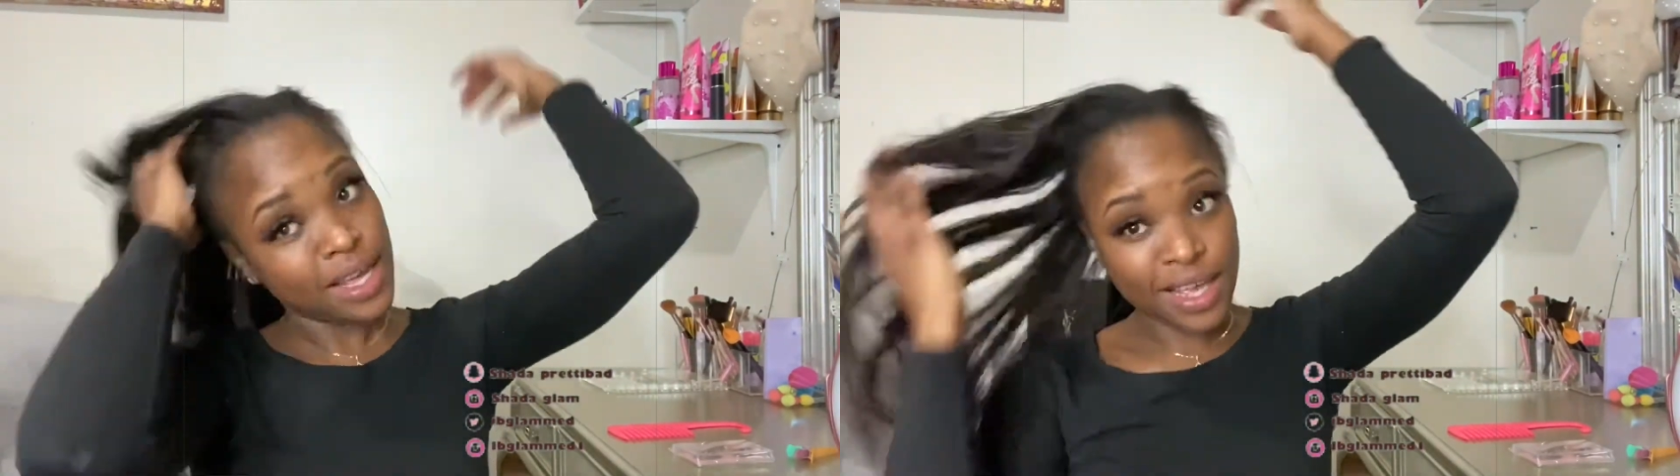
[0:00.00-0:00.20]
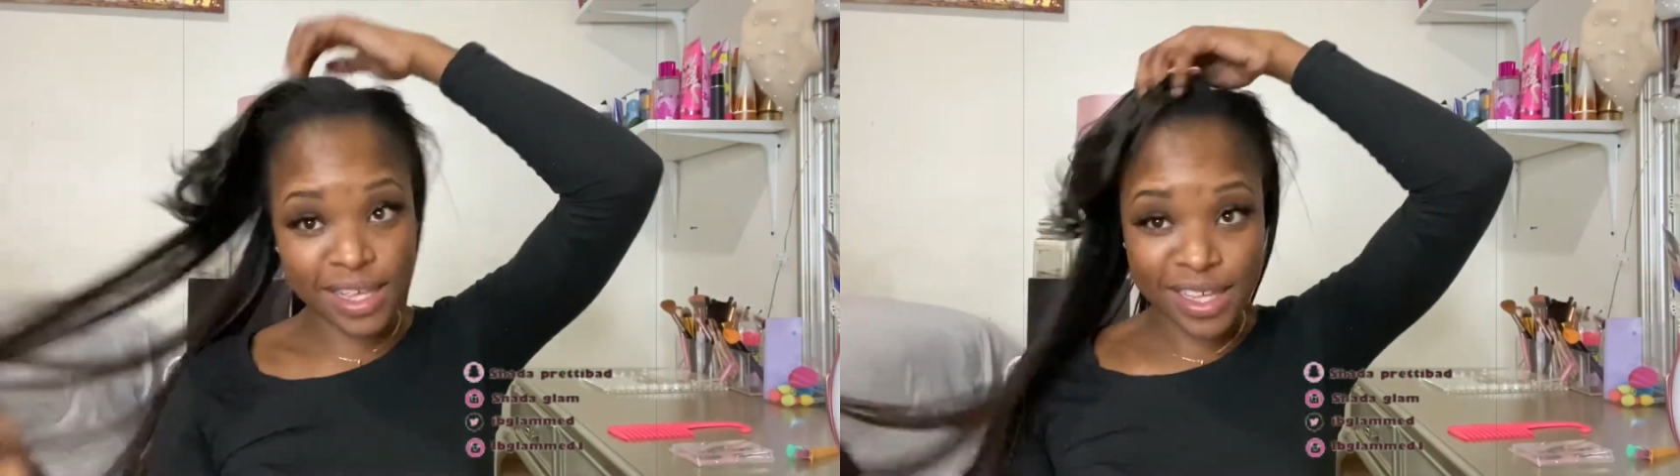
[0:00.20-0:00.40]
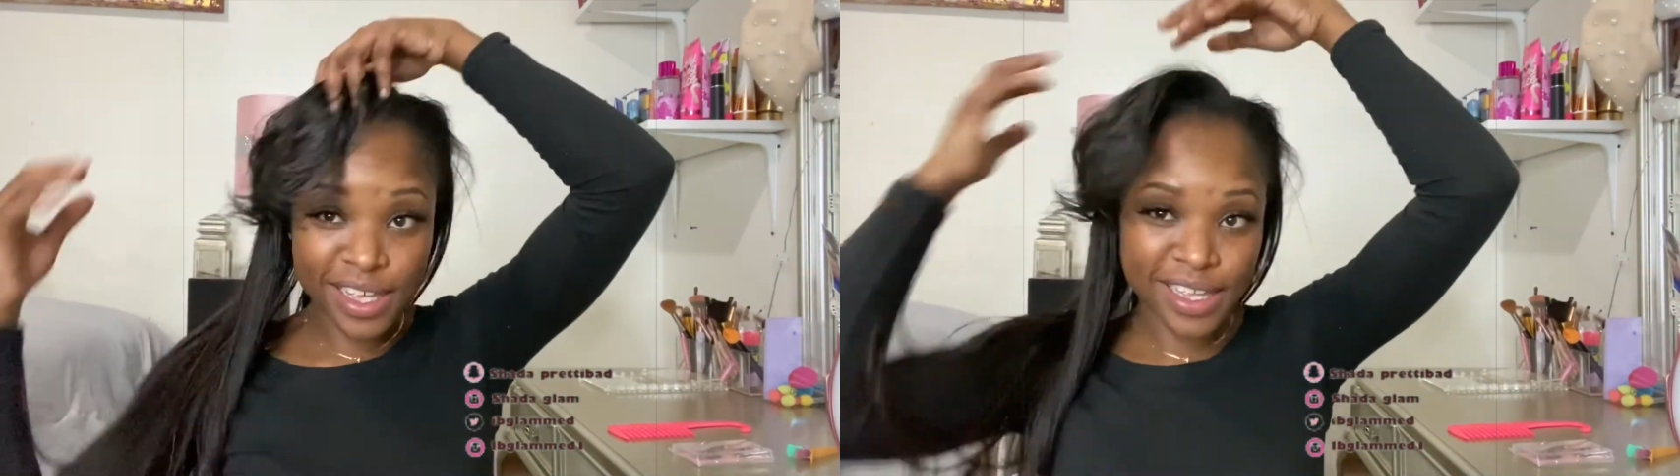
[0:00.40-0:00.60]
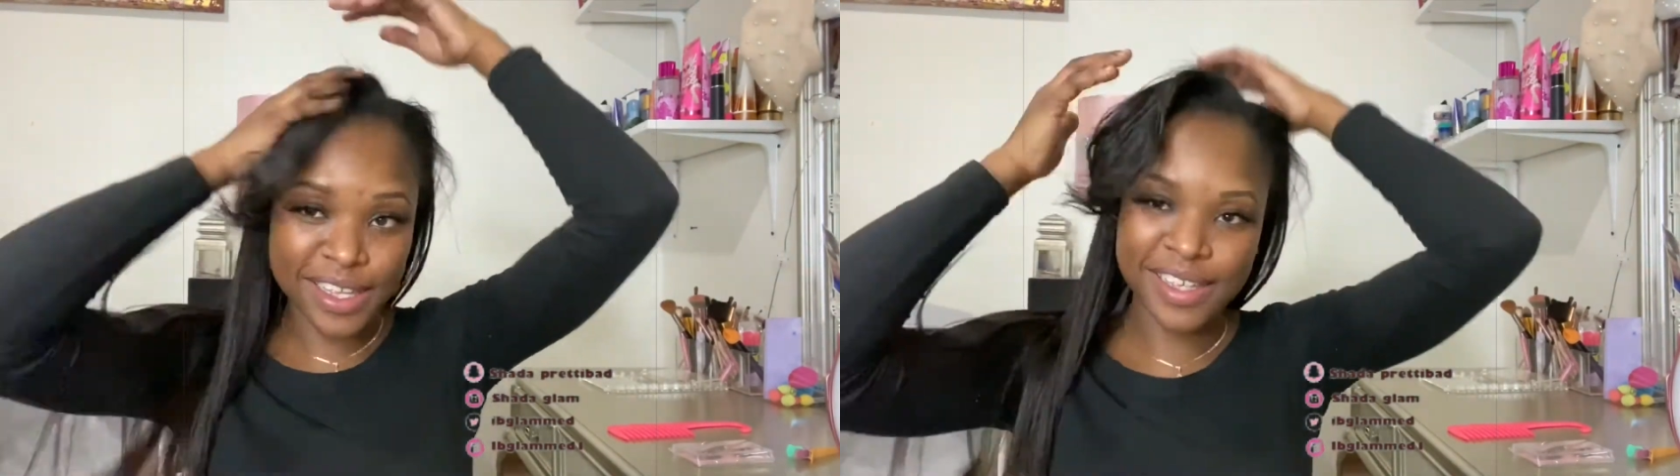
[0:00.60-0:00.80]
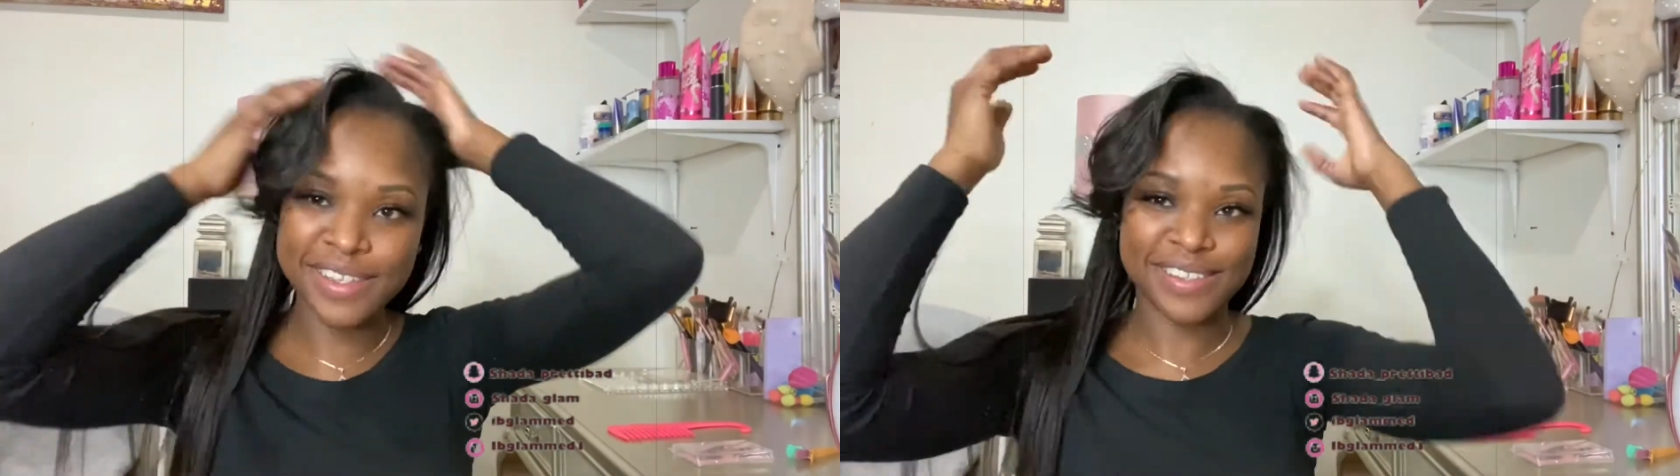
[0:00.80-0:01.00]
which is
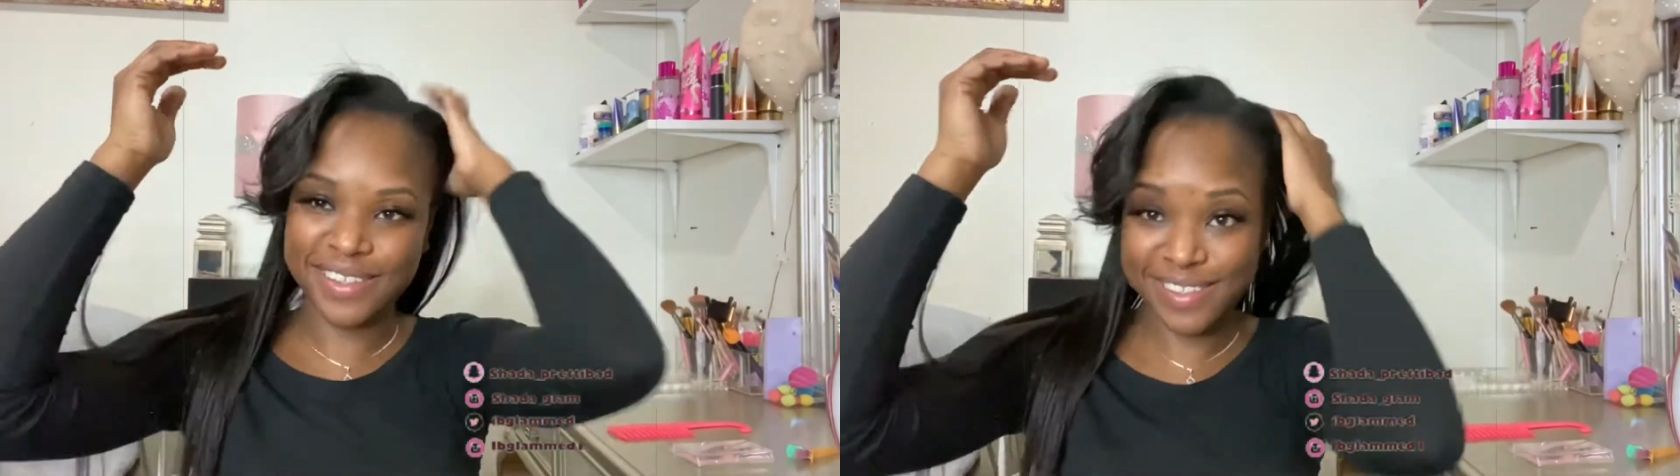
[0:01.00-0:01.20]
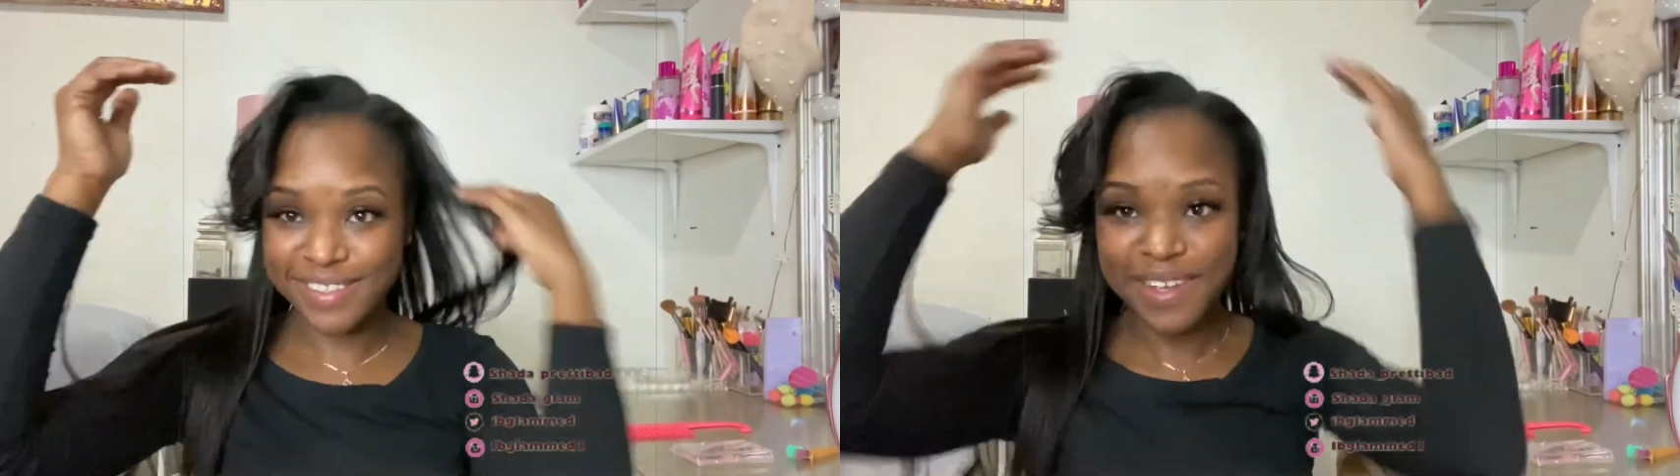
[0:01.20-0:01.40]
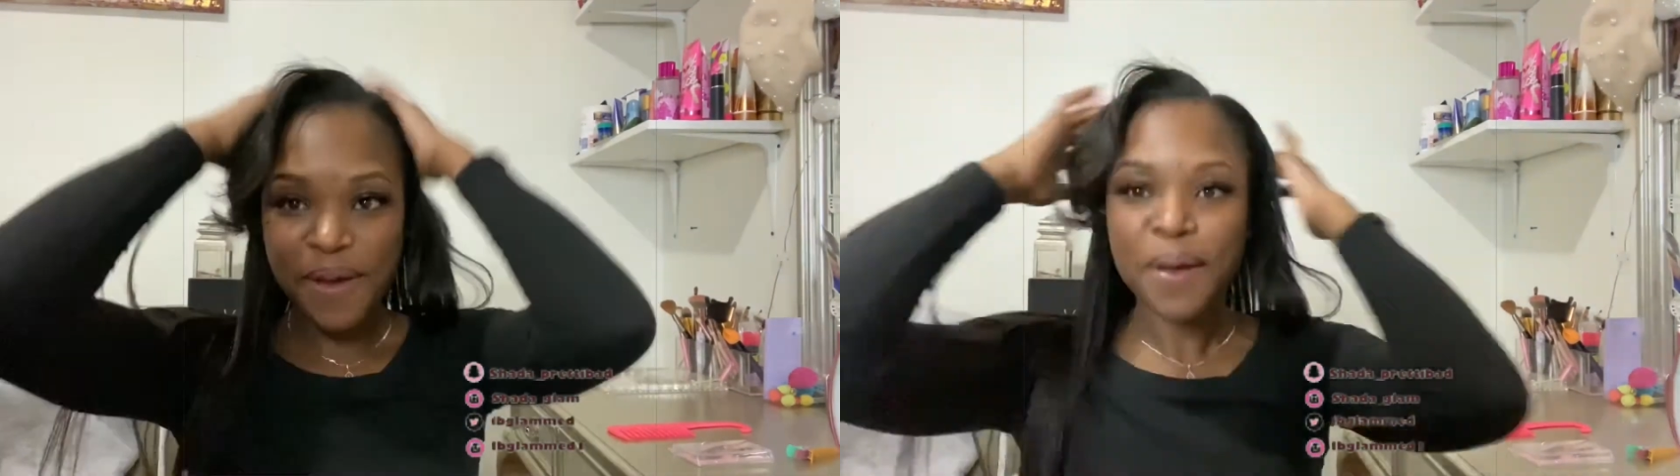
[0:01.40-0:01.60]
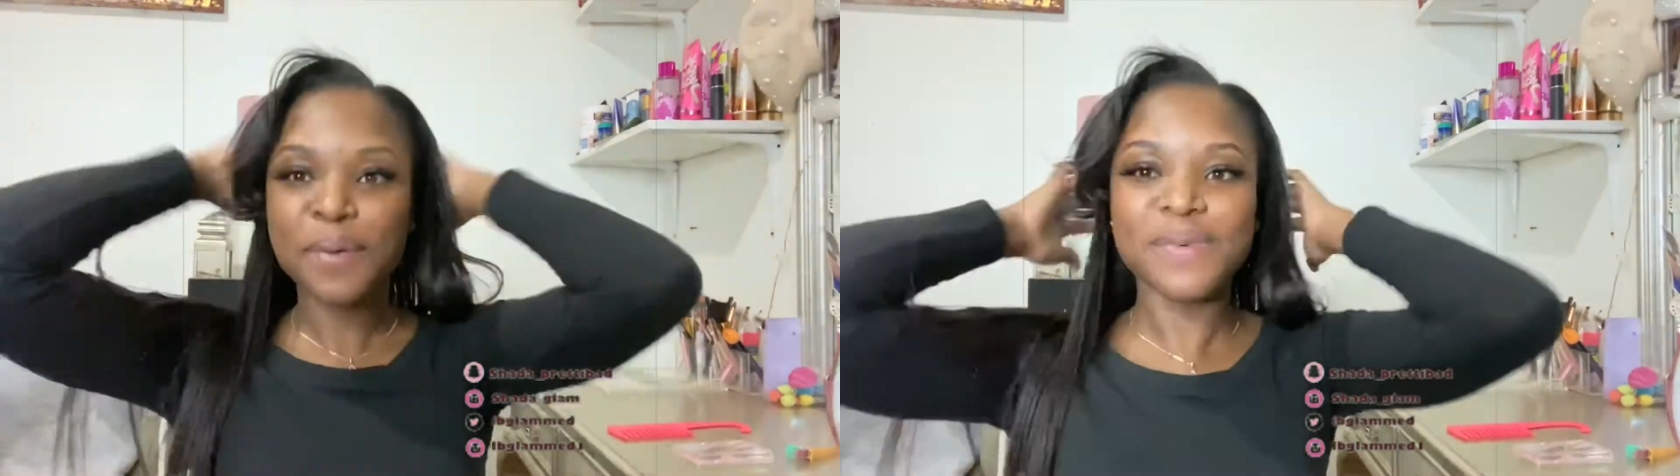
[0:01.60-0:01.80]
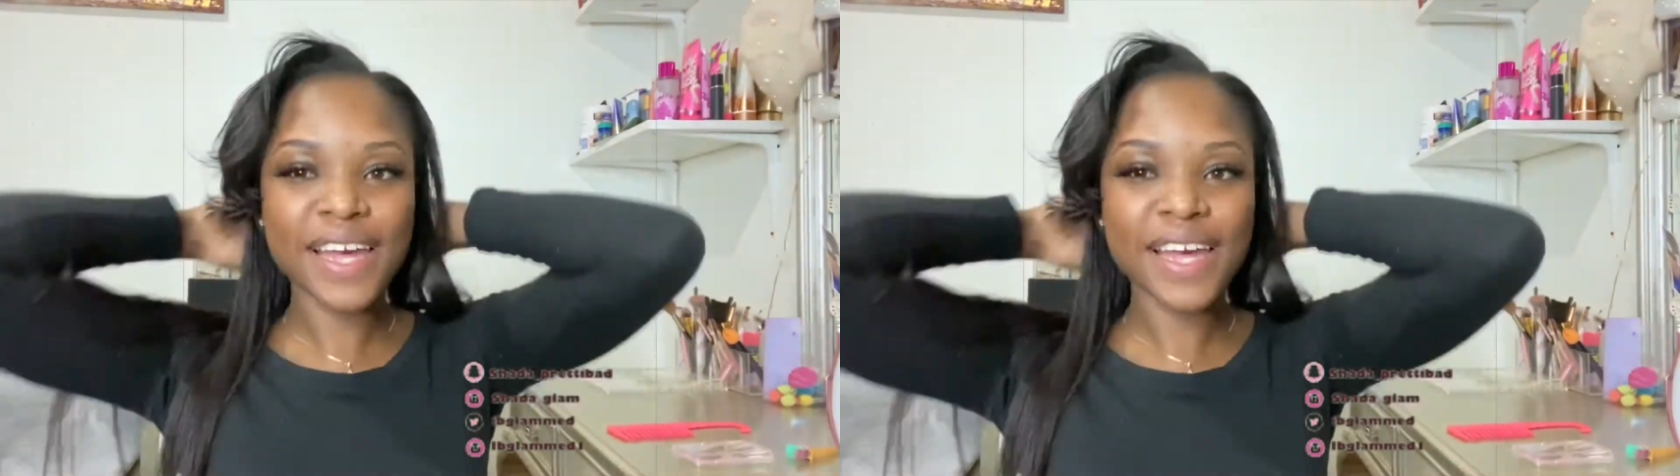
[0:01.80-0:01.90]
really good, but